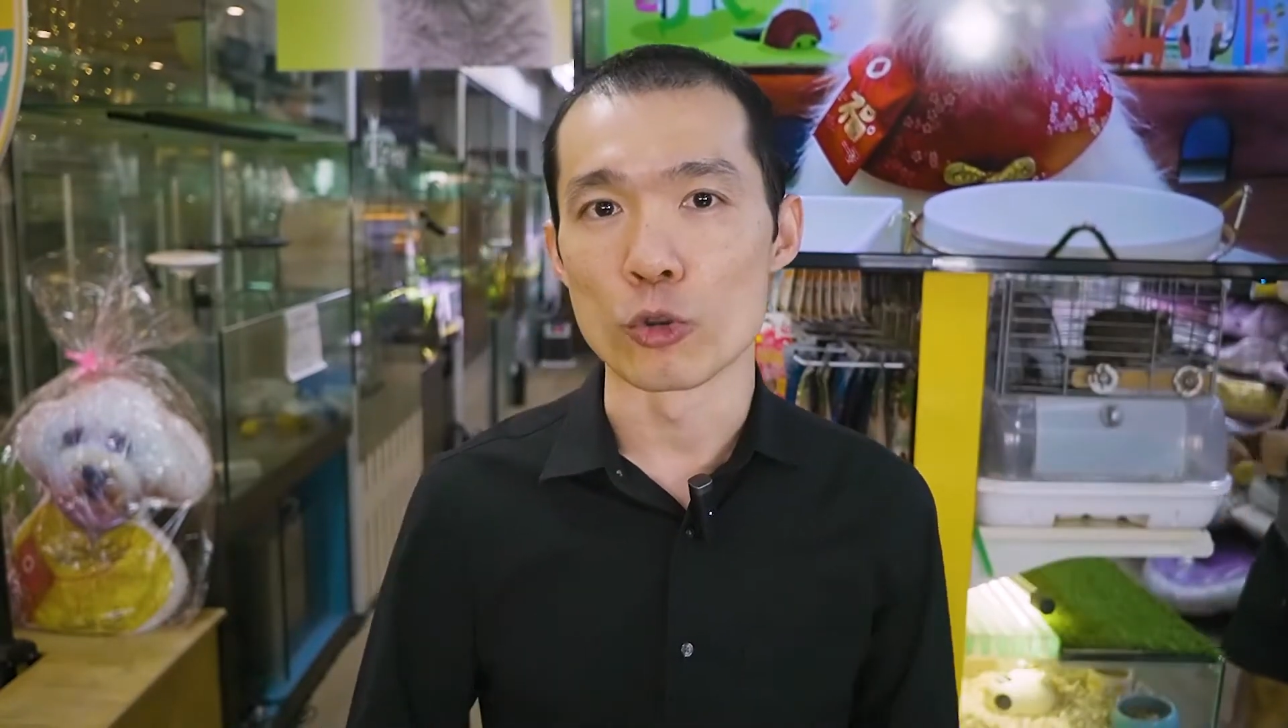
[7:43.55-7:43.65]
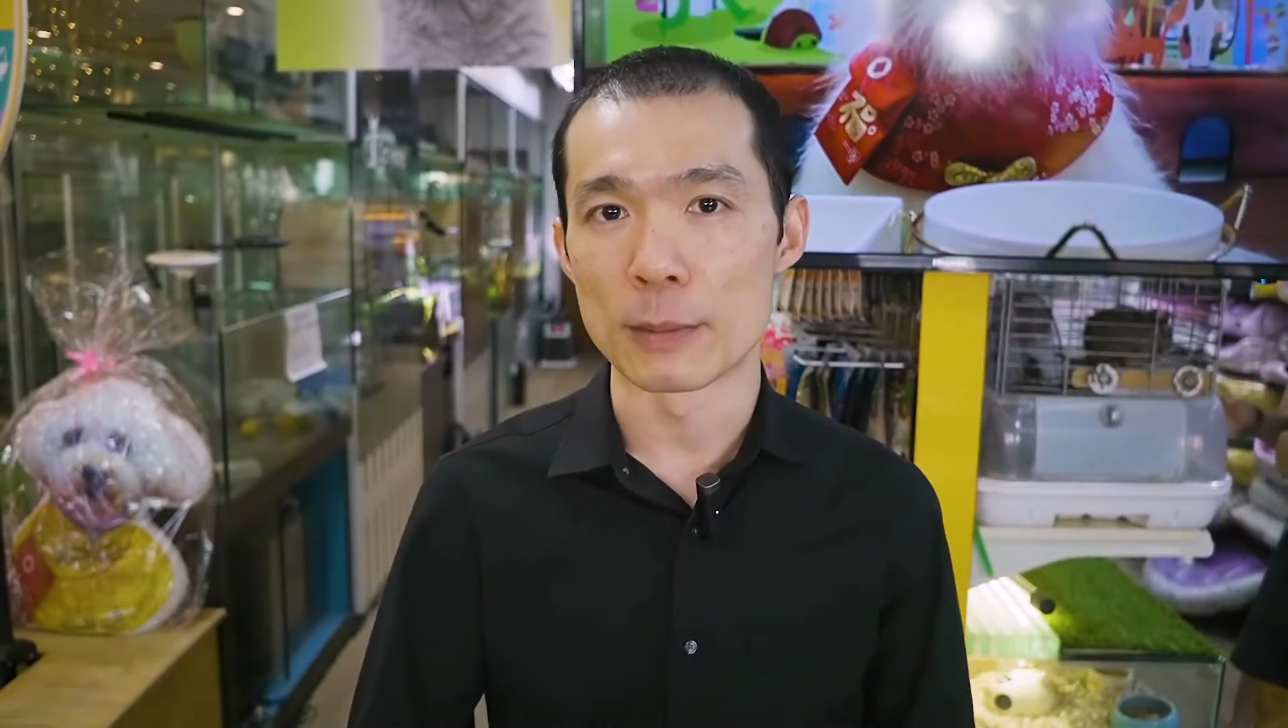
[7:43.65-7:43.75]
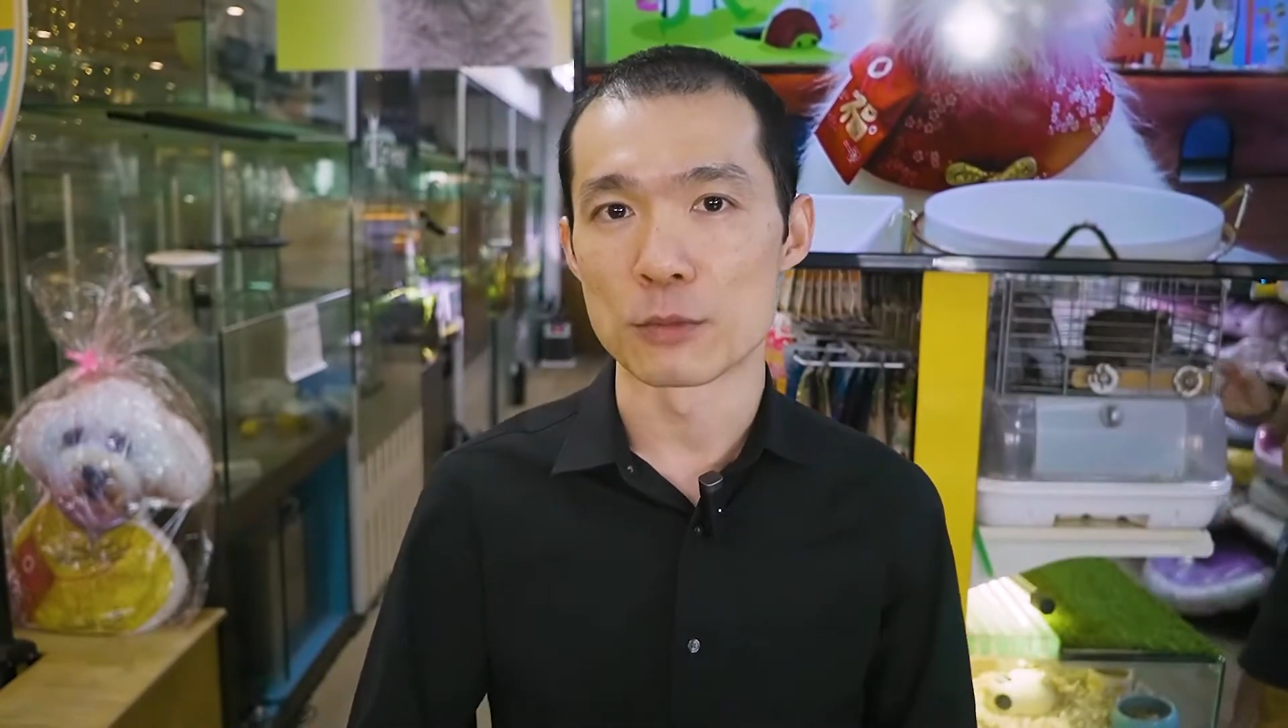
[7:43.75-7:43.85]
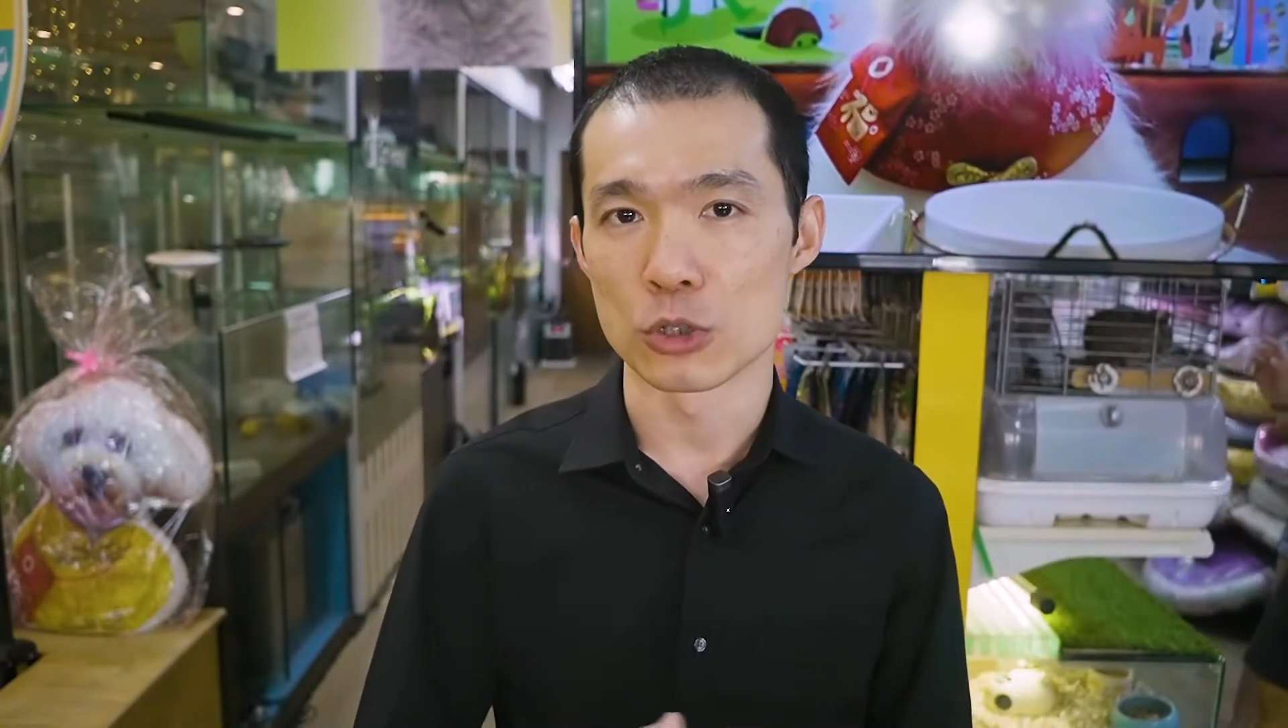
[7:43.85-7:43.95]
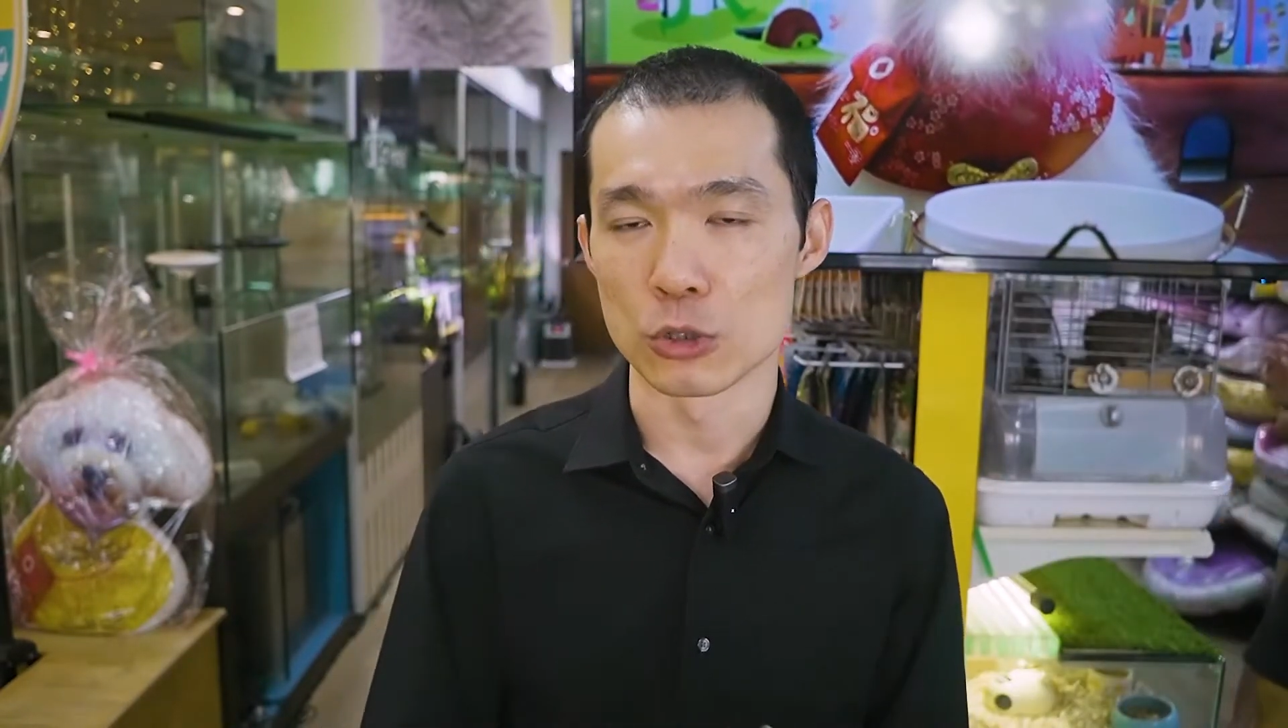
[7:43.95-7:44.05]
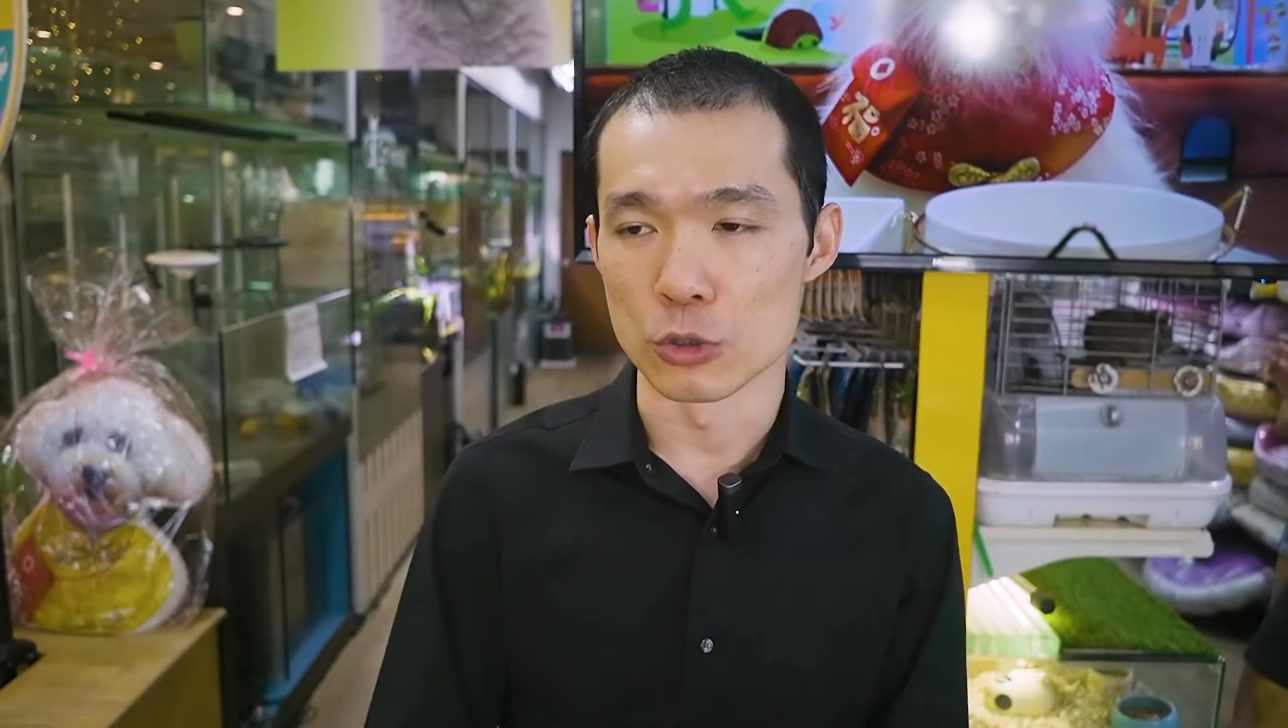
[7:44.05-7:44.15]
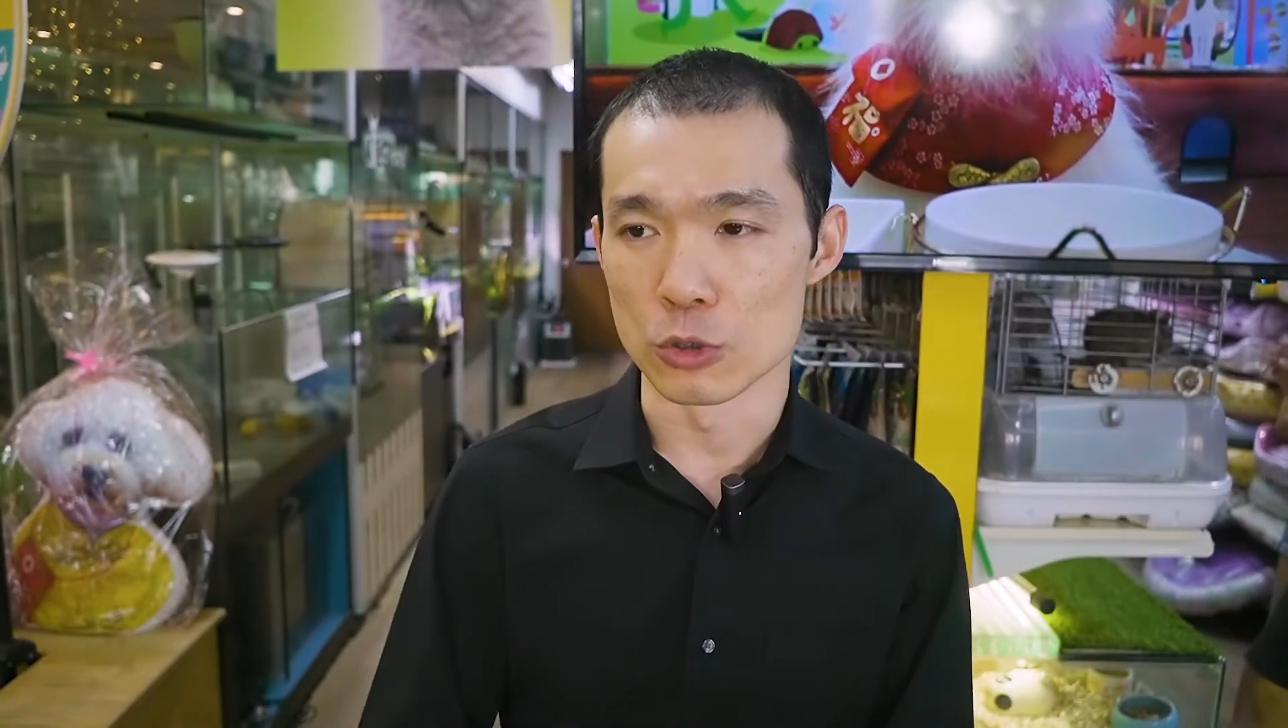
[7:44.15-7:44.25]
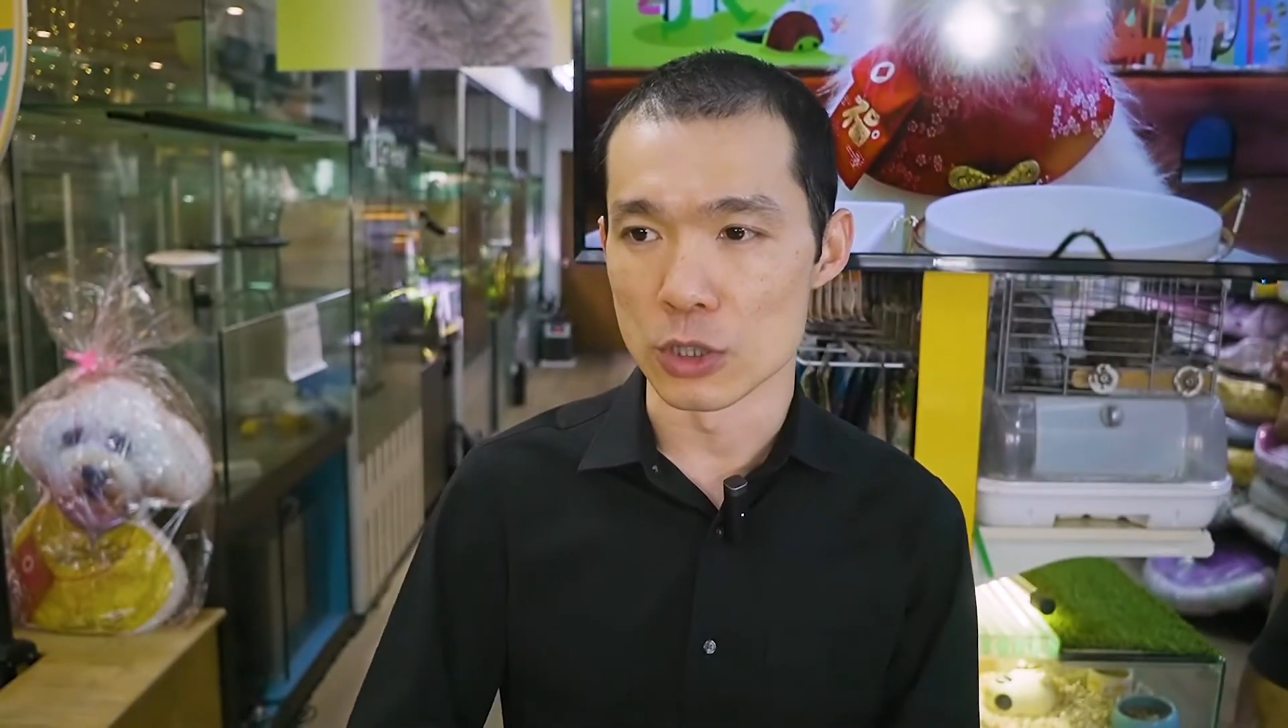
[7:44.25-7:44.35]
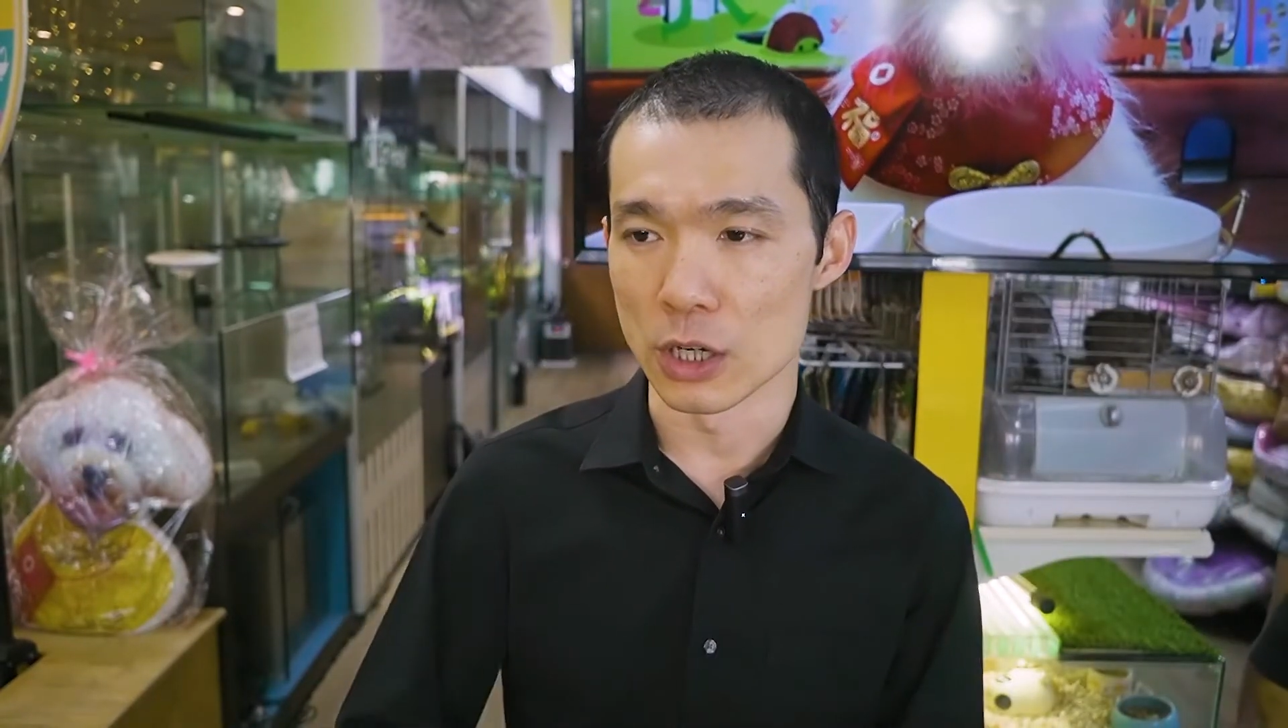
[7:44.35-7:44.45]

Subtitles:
them to